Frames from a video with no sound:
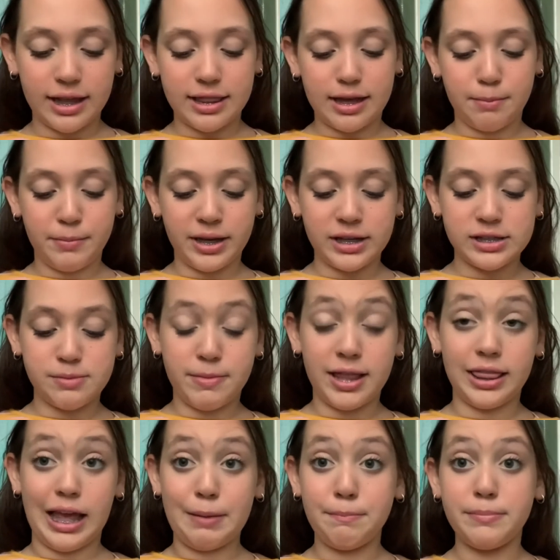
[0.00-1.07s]
That makes my
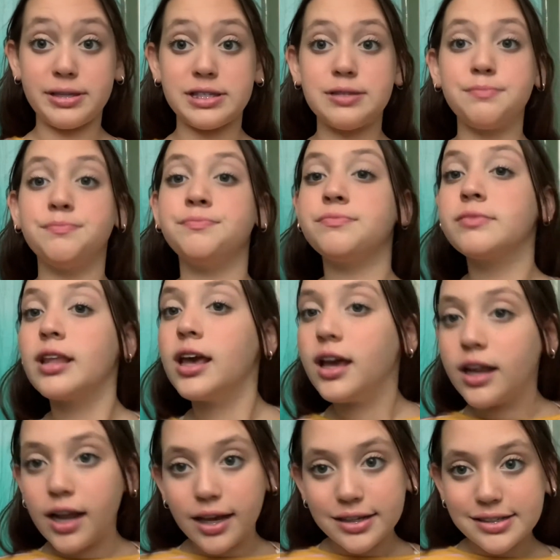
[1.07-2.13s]
lips
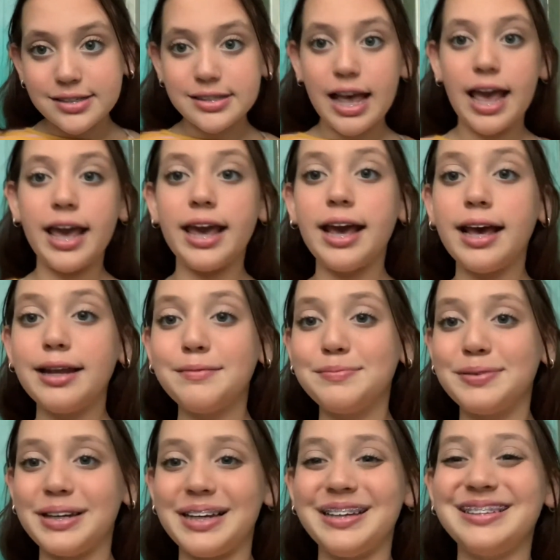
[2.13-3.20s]
nice and
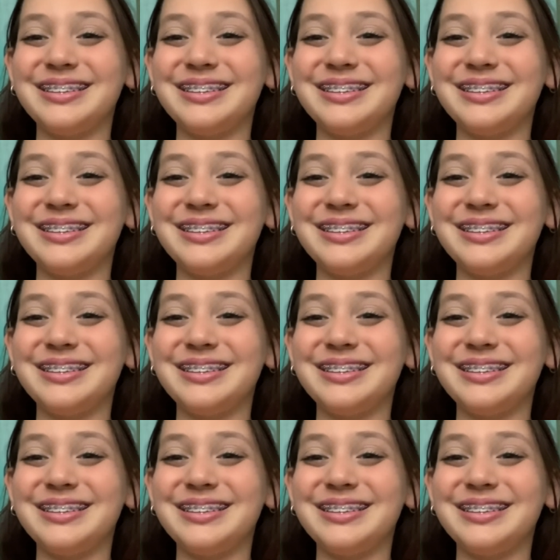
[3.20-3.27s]
pretty.